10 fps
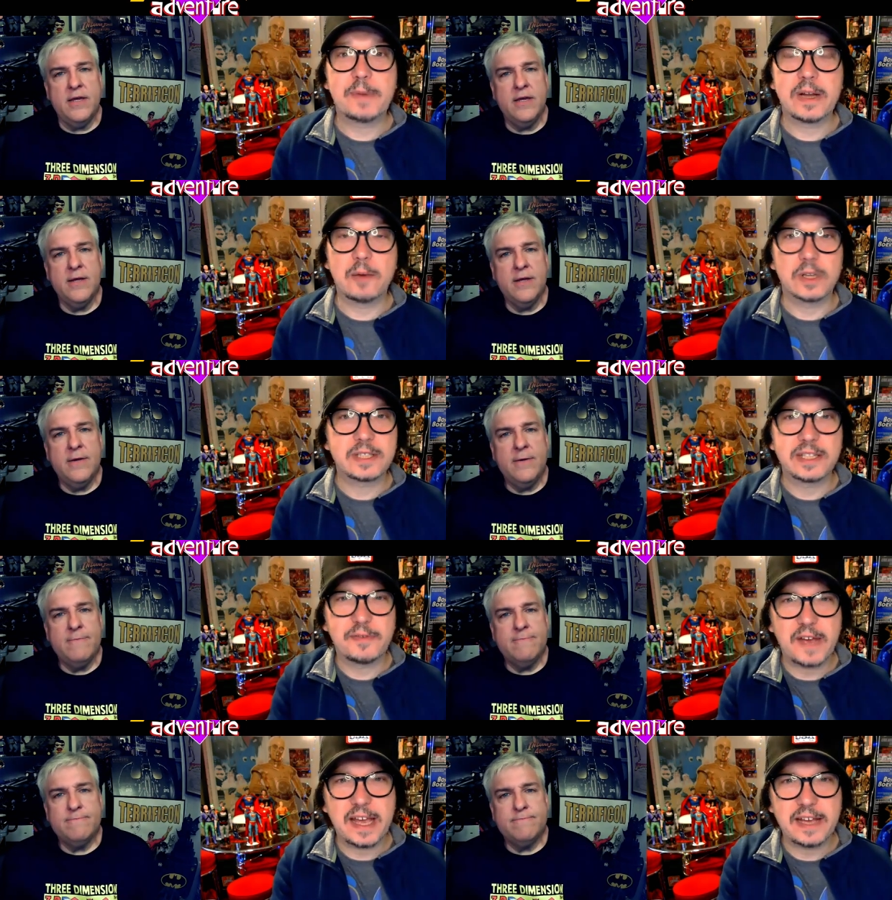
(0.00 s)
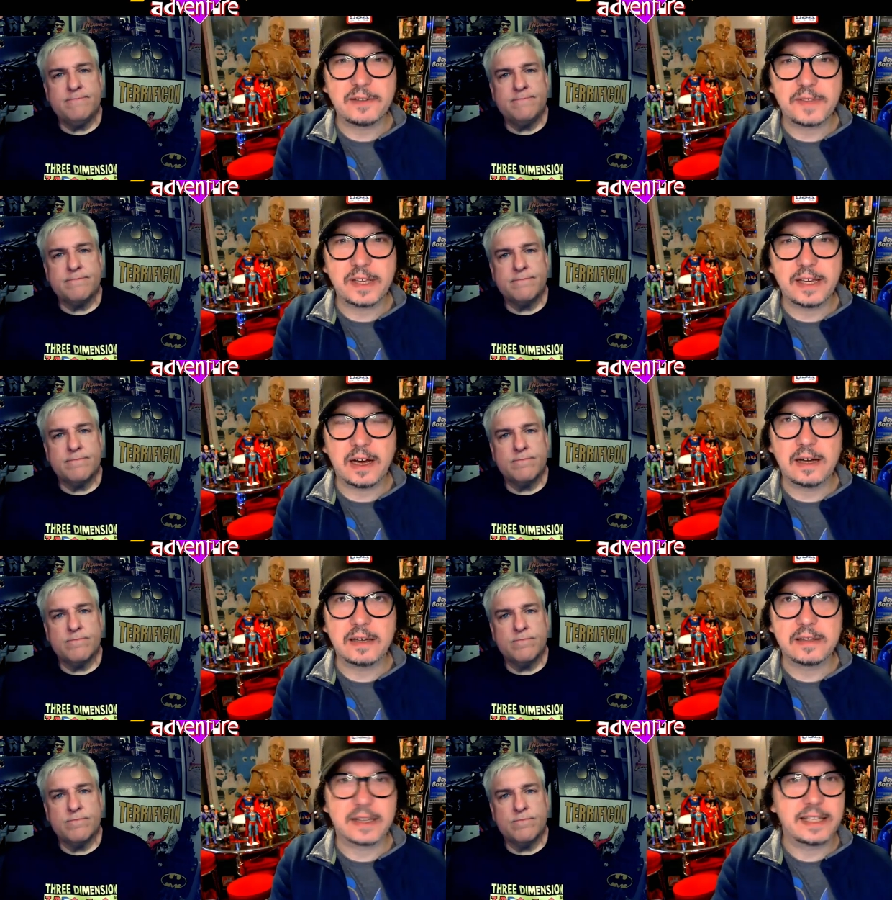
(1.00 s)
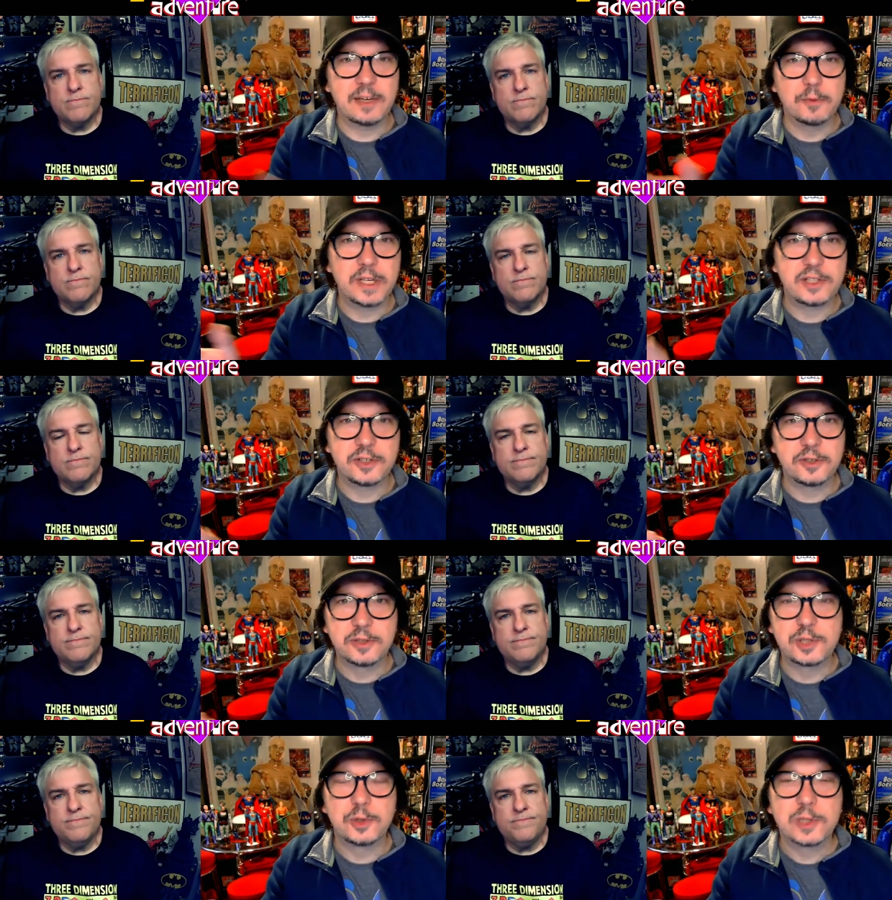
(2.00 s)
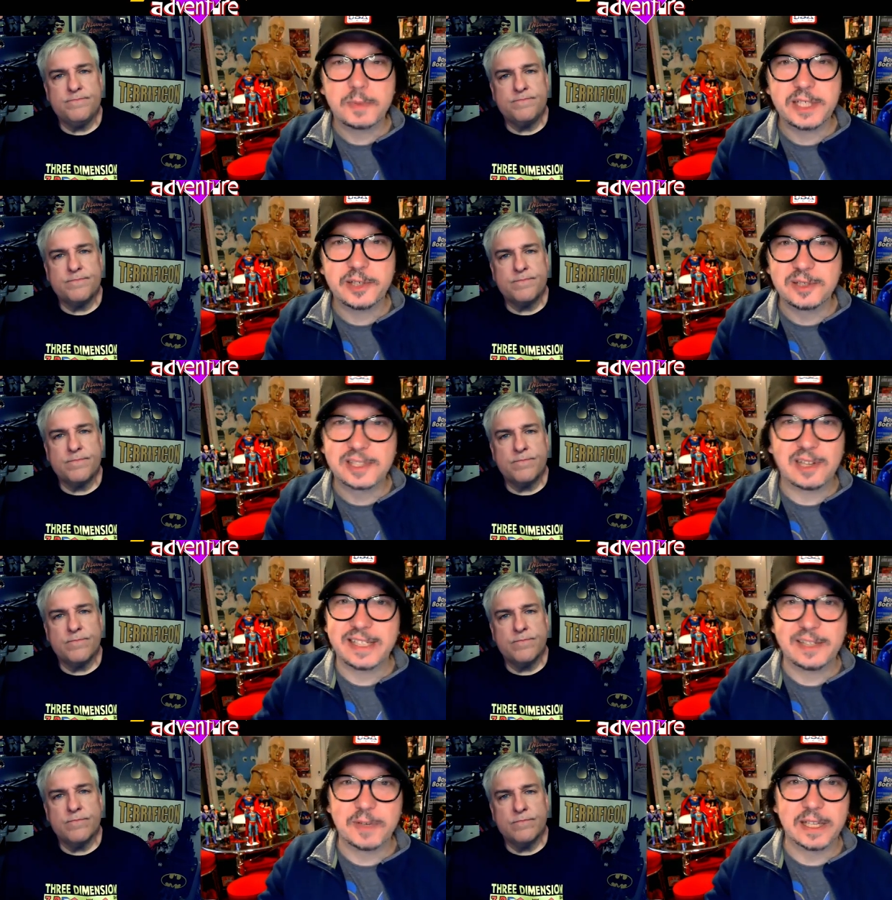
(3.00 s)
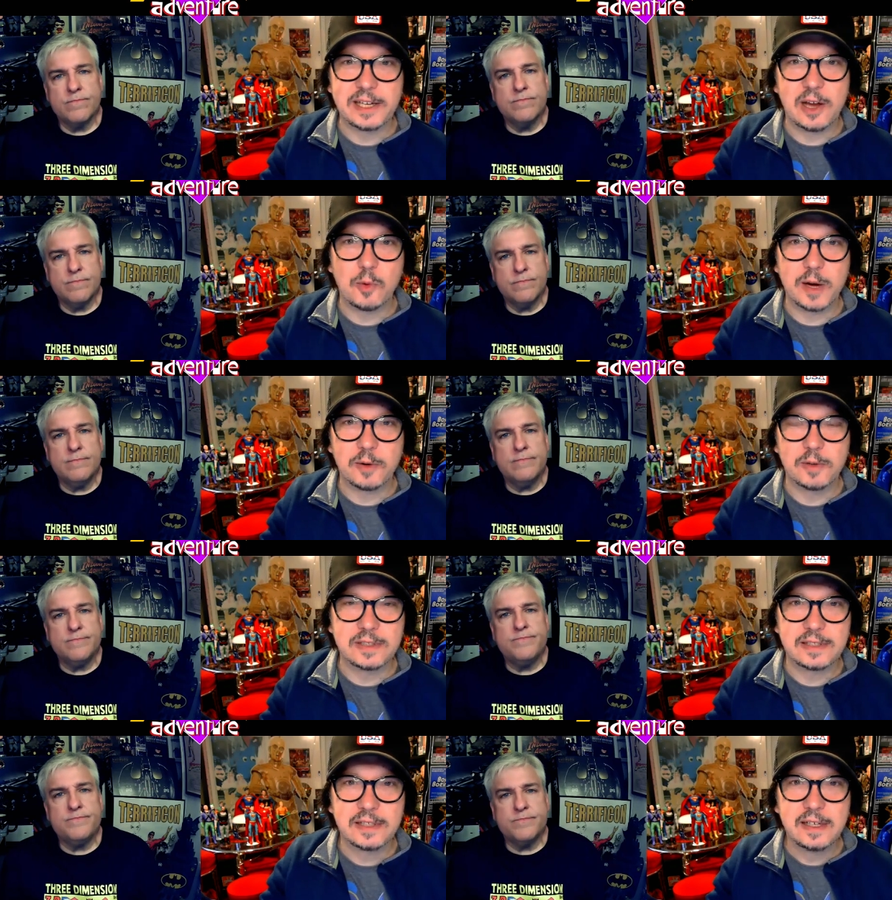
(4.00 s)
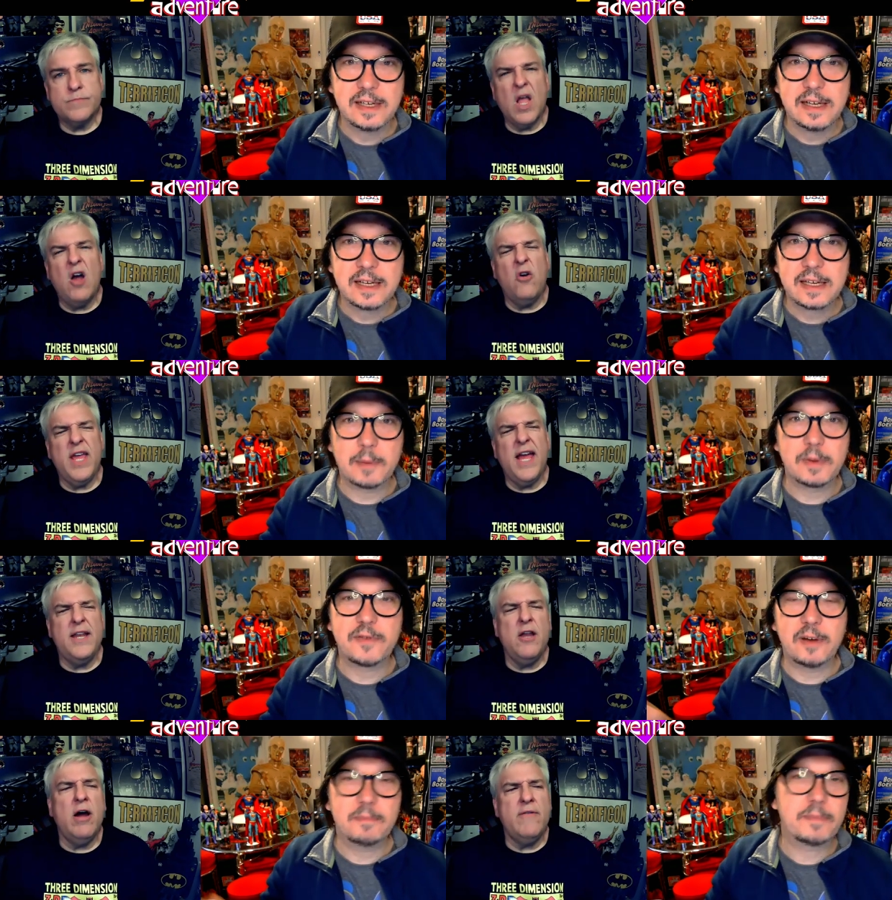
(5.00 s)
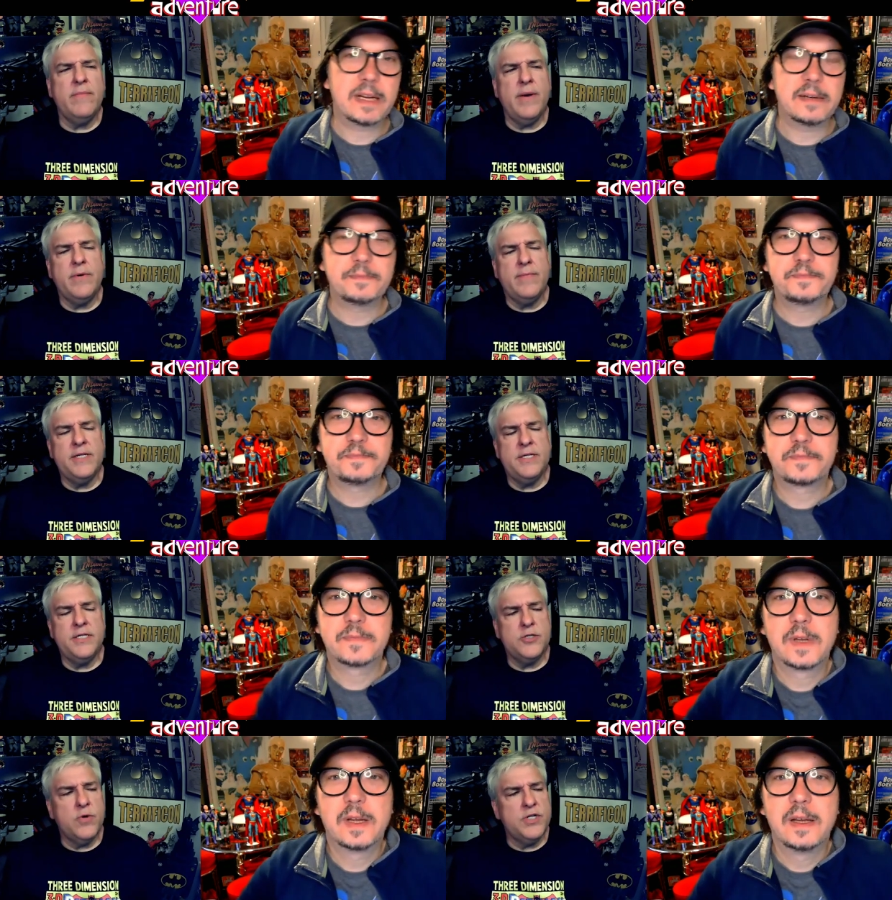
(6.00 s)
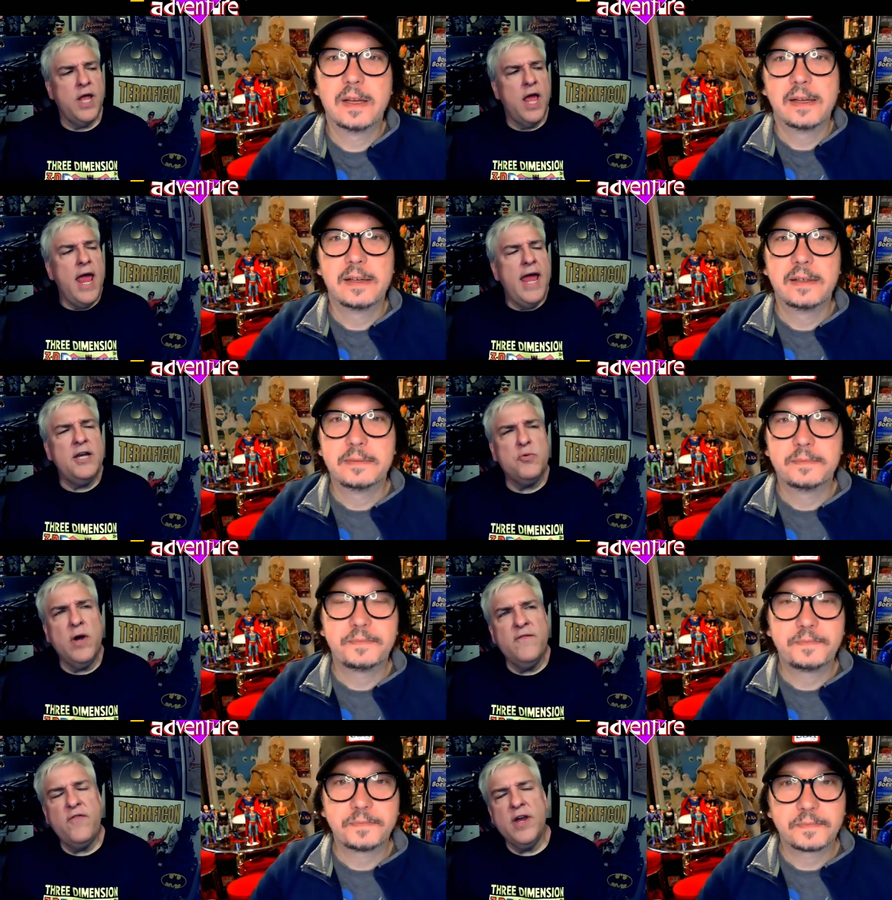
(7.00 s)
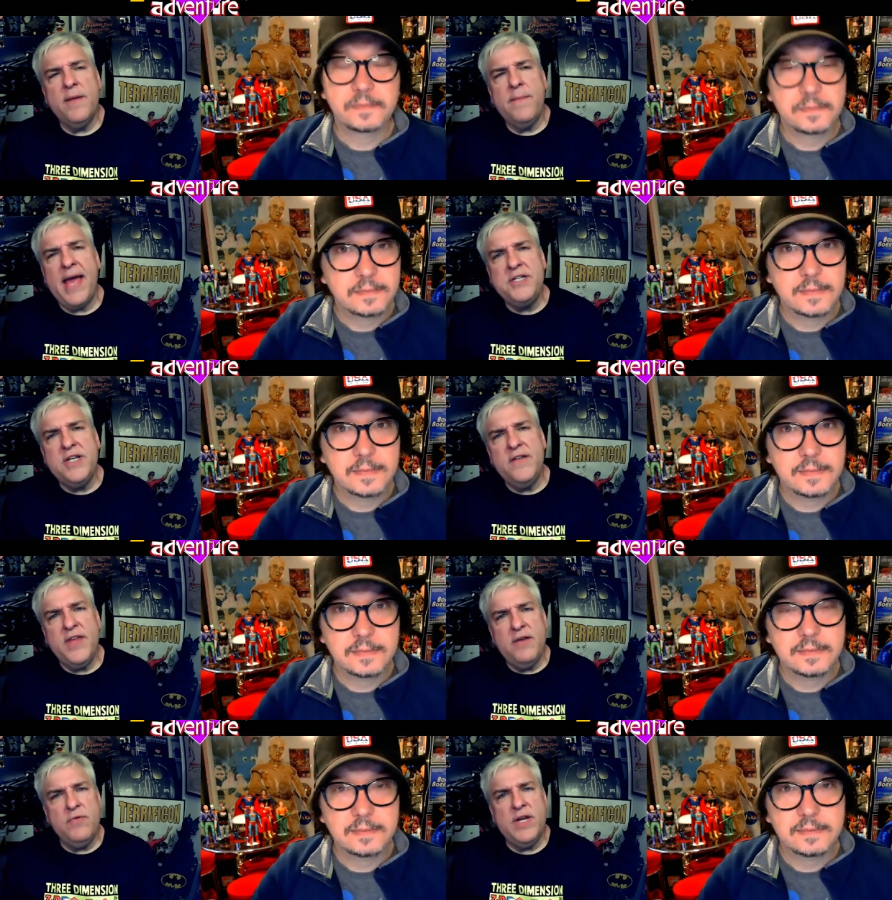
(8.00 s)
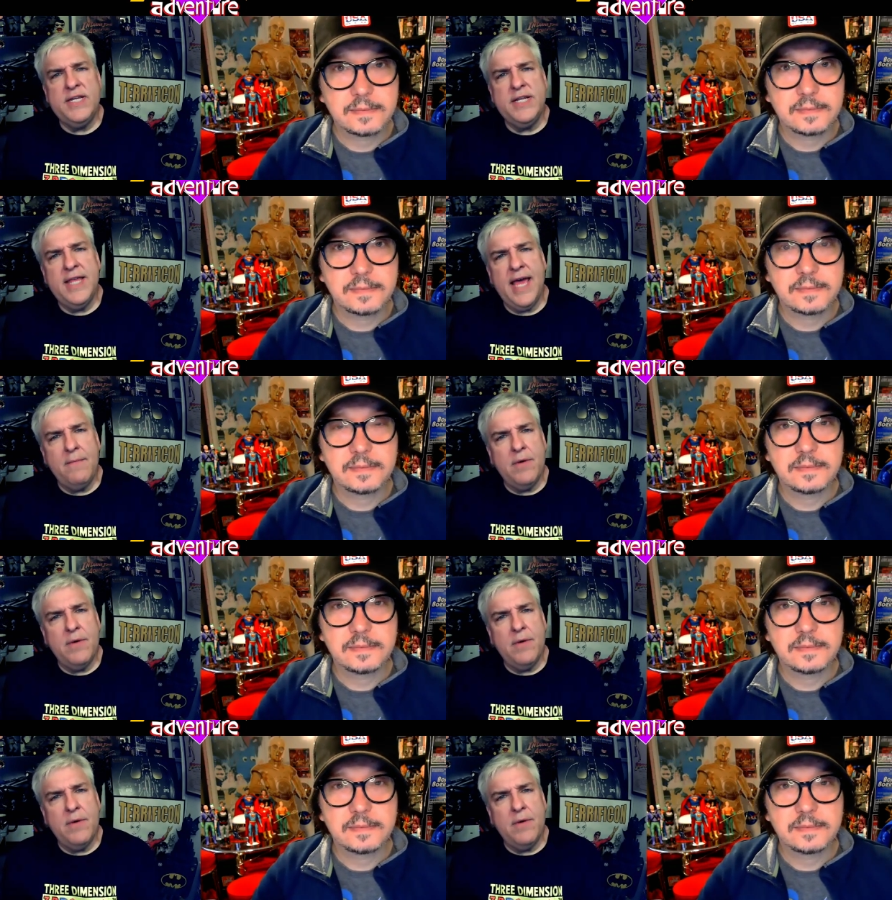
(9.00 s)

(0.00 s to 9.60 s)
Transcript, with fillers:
Speaker 1: but I wasn't a fan of the uh, like the original source material, so I didn't really know where it was. Oh
Speaker 2: yeah, no, I remember my sisters watching. Here's one for you. Imagine if they redid that.